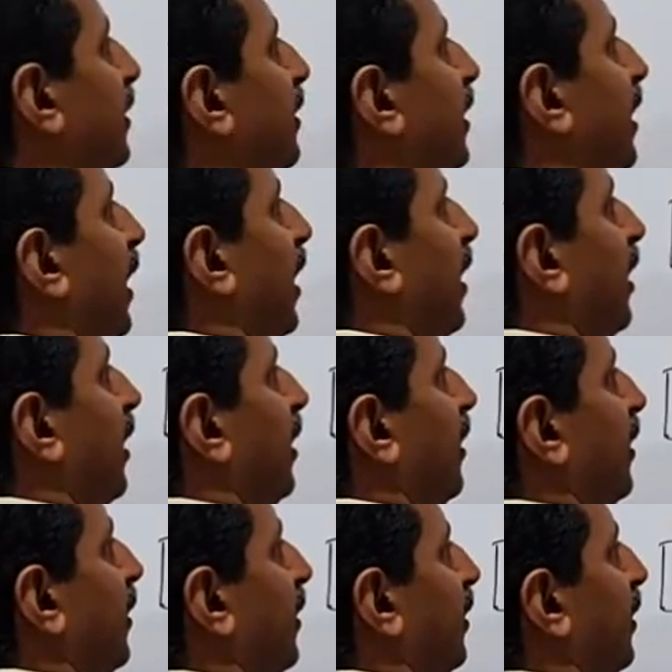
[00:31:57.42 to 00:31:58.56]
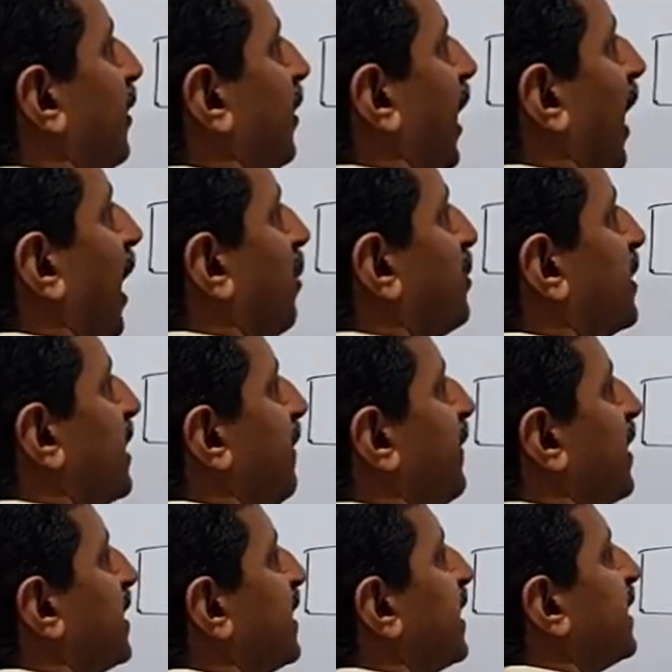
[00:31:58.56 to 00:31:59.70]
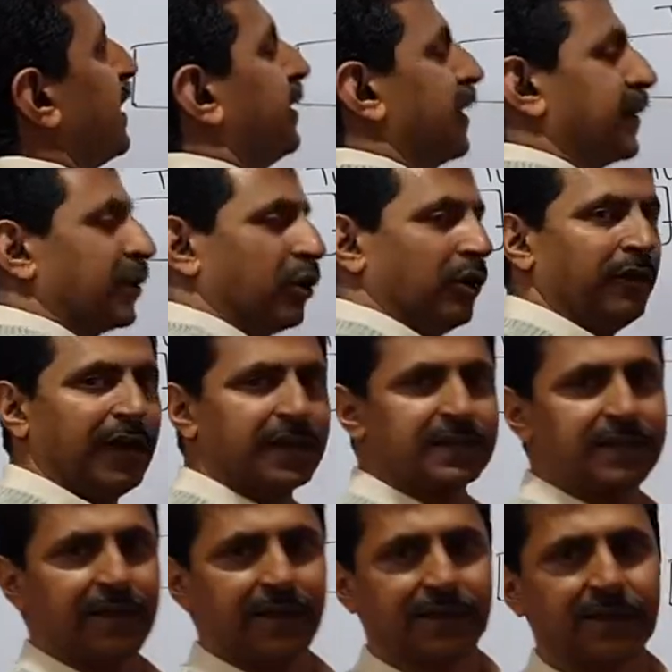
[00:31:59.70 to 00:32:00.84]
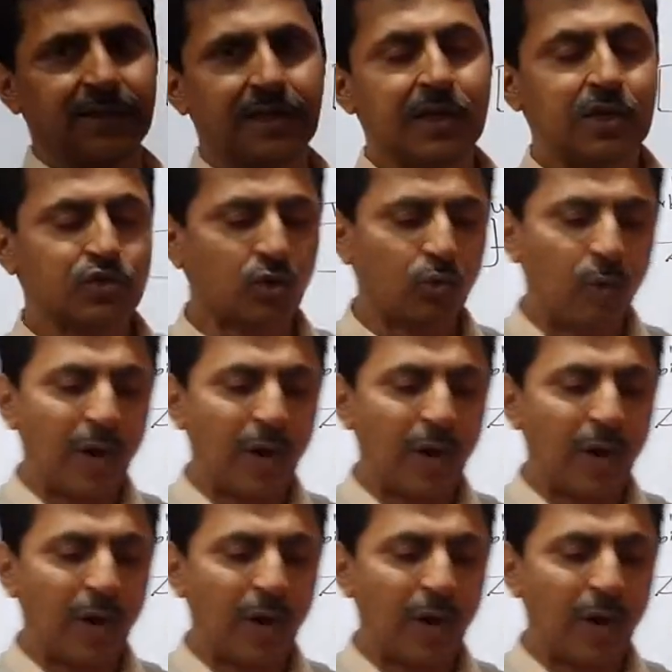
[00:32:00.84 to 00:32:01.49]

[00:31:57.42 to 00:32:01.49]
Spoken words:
I am saving 600 kilowatts here. So 1 kilowatt of power